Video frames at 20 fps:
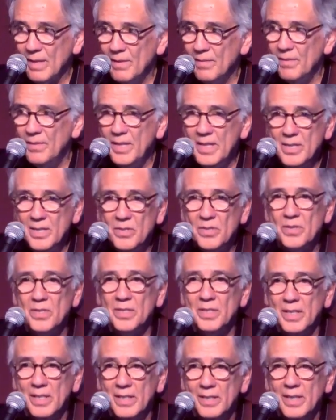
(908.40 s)
These are the
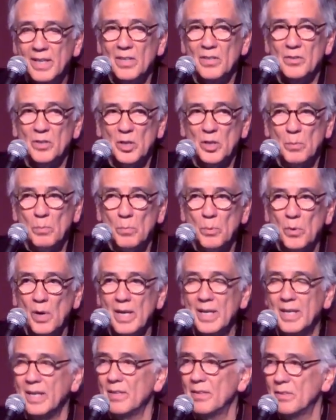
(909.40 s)
details that are
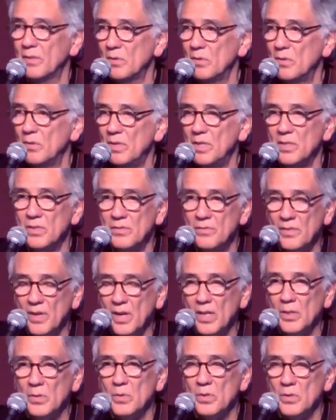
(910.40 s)
breaking through these
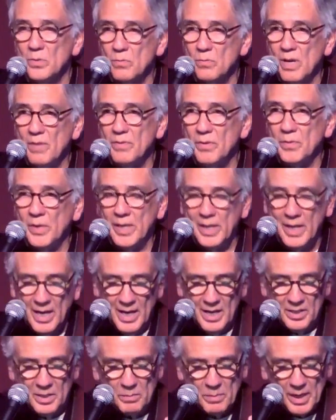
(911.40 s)
followers' reverie
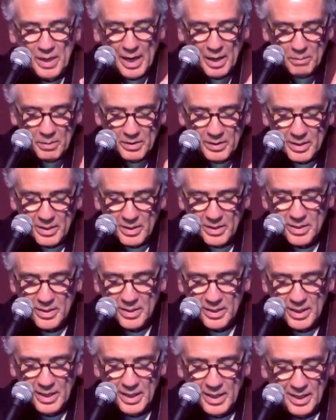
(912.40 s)
to be able to
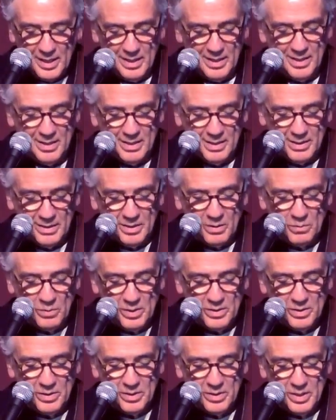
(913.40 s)
see the
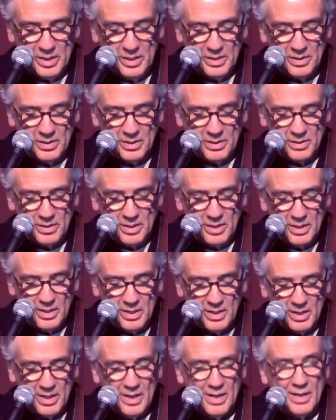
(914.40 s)
risen Jesus.
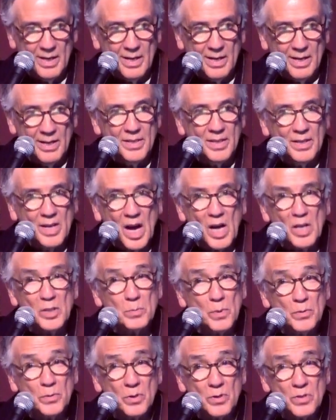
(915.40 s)
The
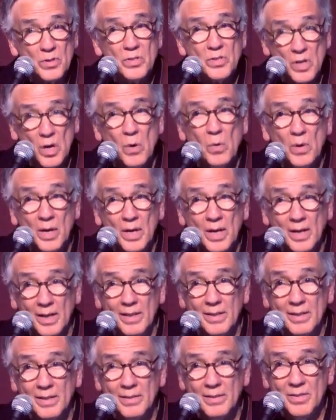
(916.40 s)
Gospels are showing
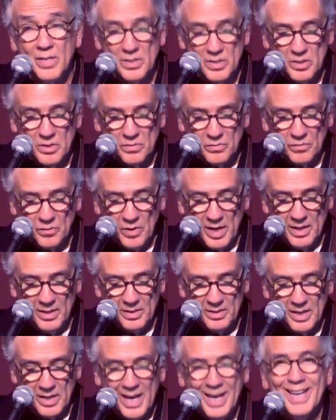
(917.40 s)
Jesus'
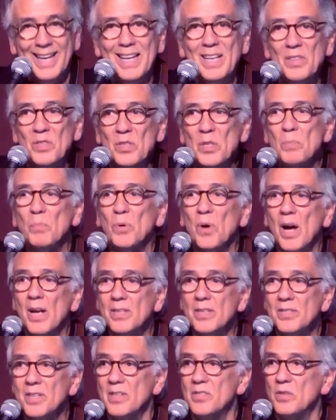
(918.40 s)
friends in the
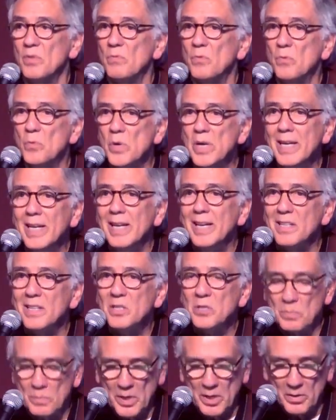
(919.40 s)
process of
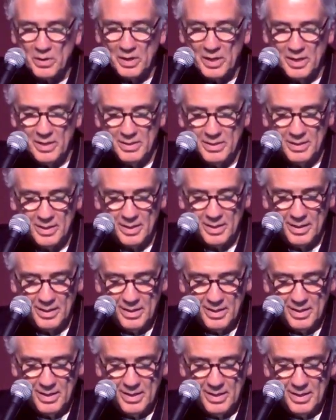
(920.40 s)
re-experiencing
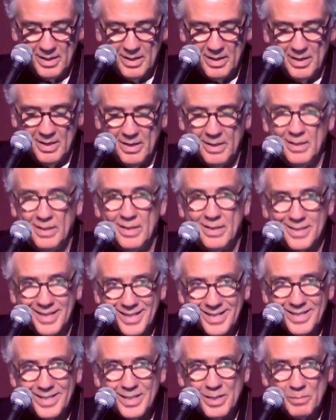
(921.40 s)
this
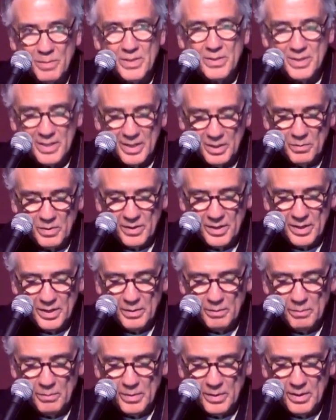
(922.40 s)
intimacy with
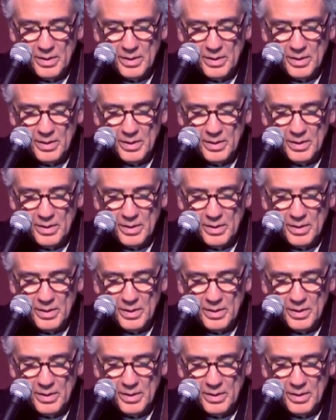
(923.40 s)
him,